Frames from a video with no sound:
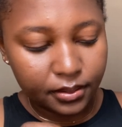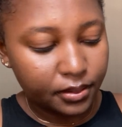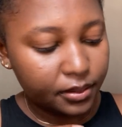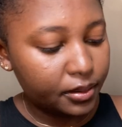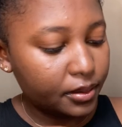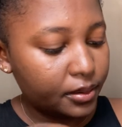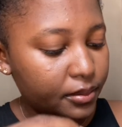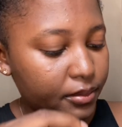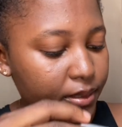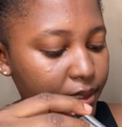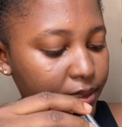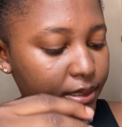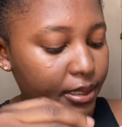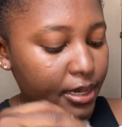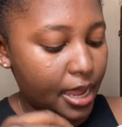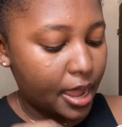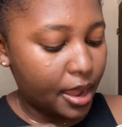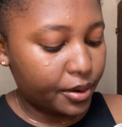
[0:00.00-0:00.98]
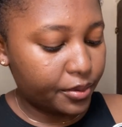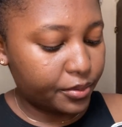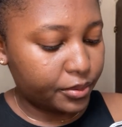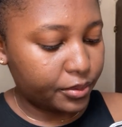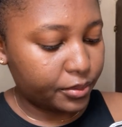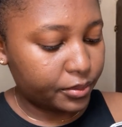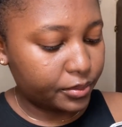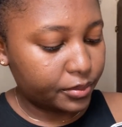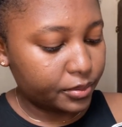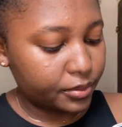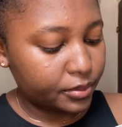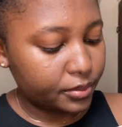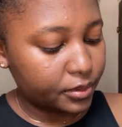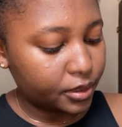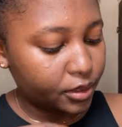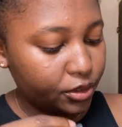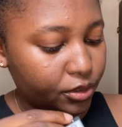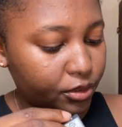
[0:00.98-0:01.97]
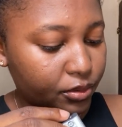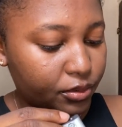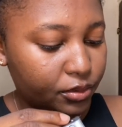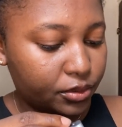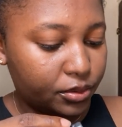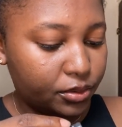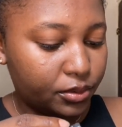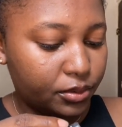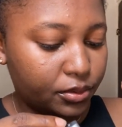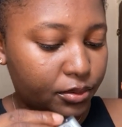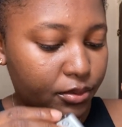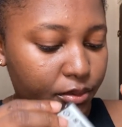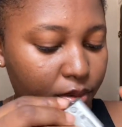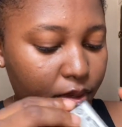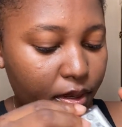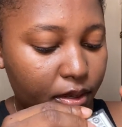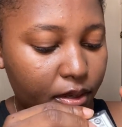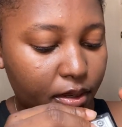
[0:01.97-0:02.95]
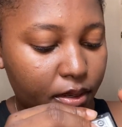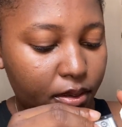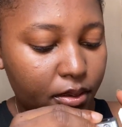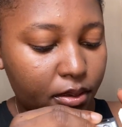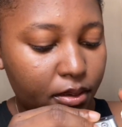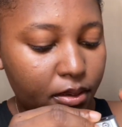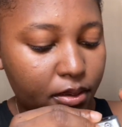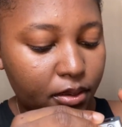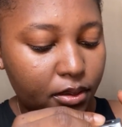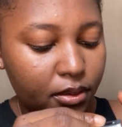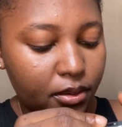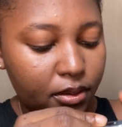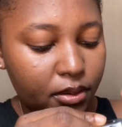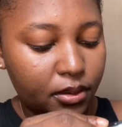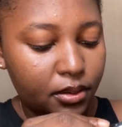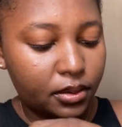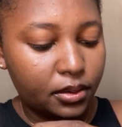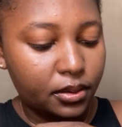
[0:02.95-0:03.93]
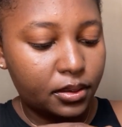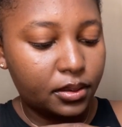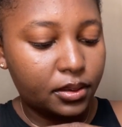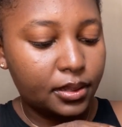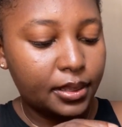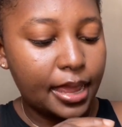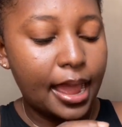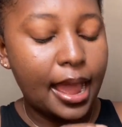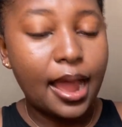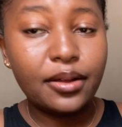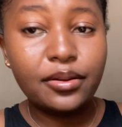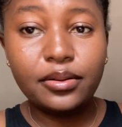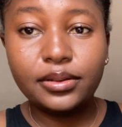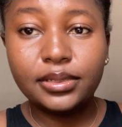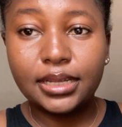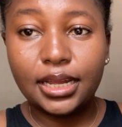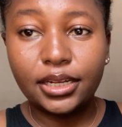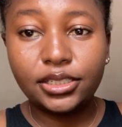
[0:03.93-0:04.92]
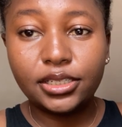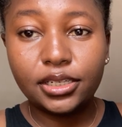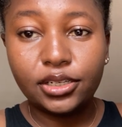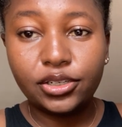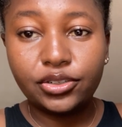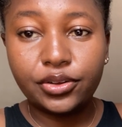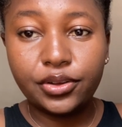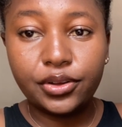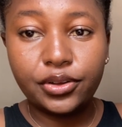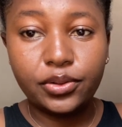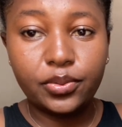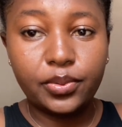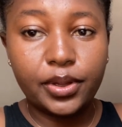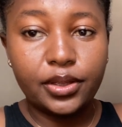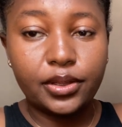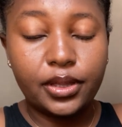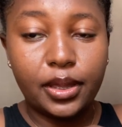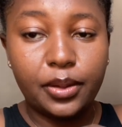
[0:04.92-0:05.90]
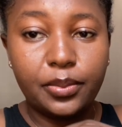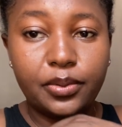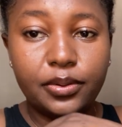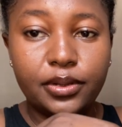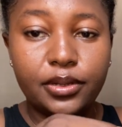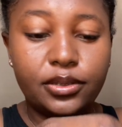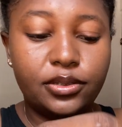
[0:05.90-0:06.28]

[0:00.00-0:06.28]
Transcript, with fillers: Oh, there's an arrow that shows you. Okay, there are arrows actually showing you where you can put it.